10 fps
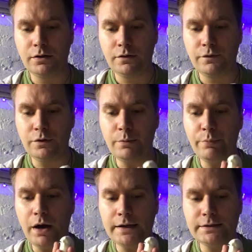Feel the
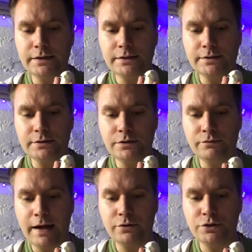bindings that
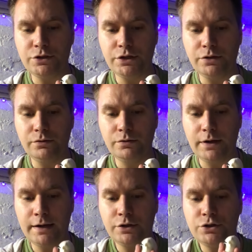surround you
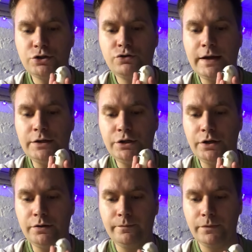and constrain
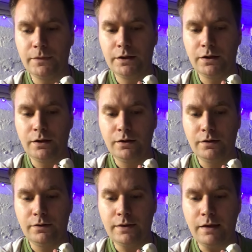you.
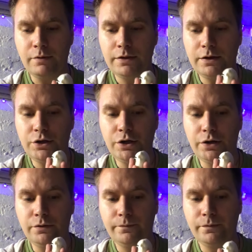They're within
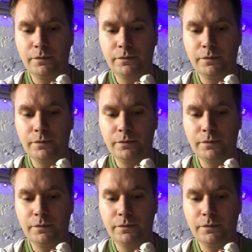you.